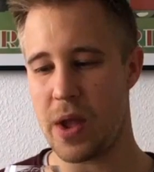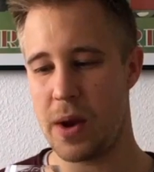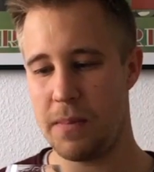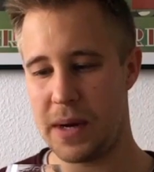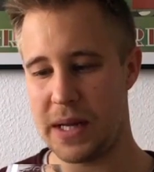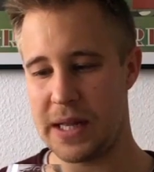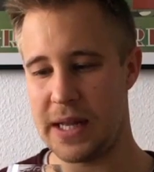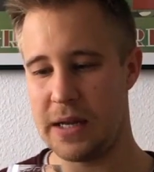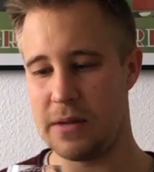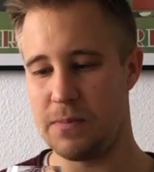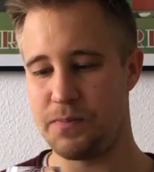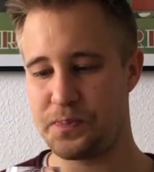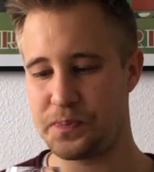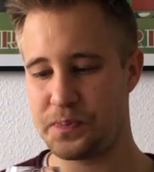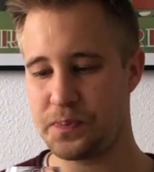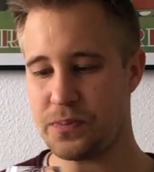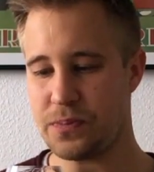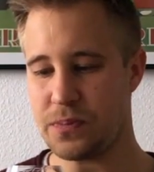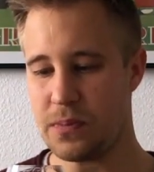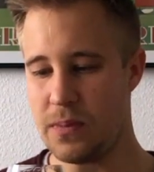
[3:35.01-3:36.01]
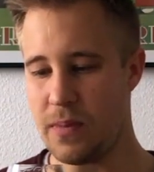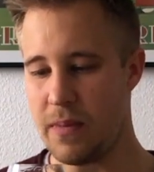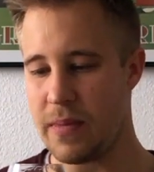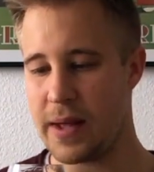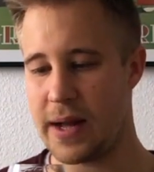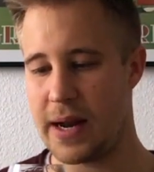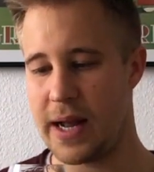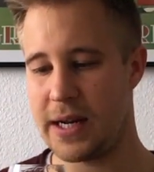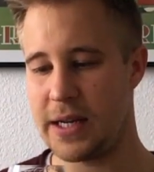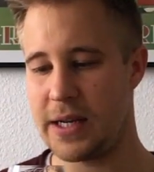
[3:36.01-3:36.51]
but then
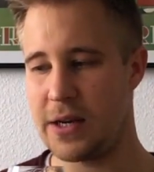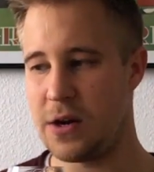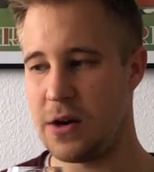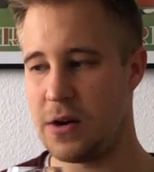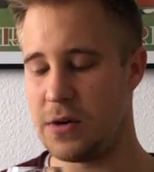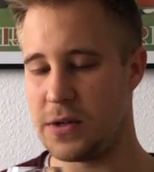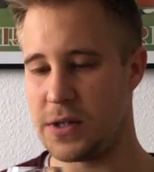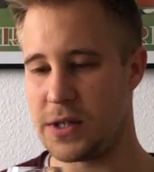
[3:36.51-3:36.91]
I let it go.